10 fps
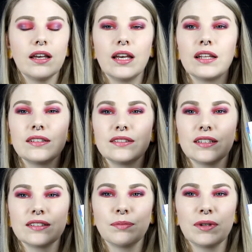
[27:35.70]
And it's
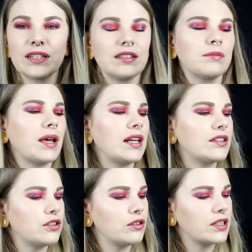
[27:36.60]
just a pleasing
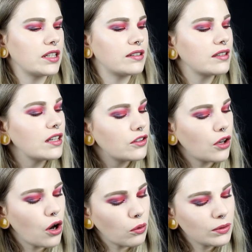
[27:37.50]
palette to look at. The
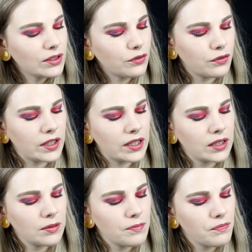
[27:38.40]
only
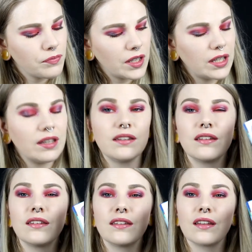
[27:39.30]
thing is
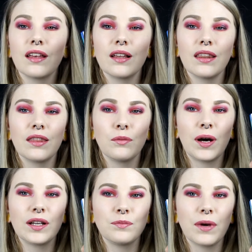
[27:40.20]
it's the
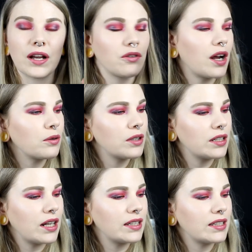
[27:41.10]
white background
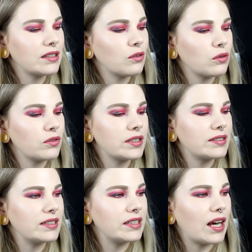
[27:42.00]
and I can already
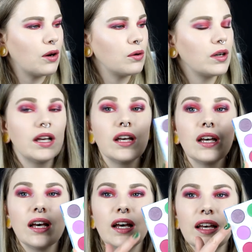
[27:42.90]
see now
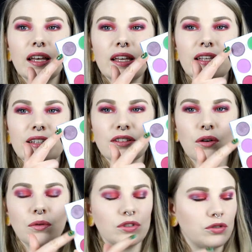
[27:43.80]
it's
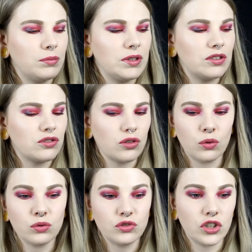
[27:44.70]
going to be
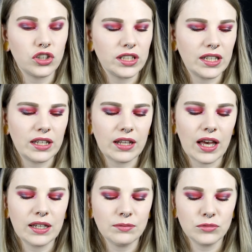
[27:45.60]
so dirty and
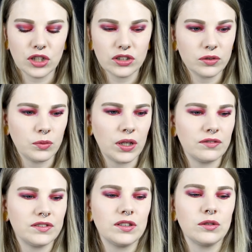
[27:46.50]
I am not one
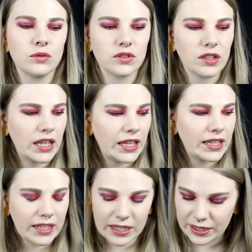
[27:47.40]
of those
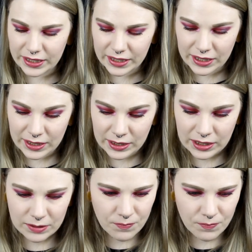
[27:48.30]
cleaning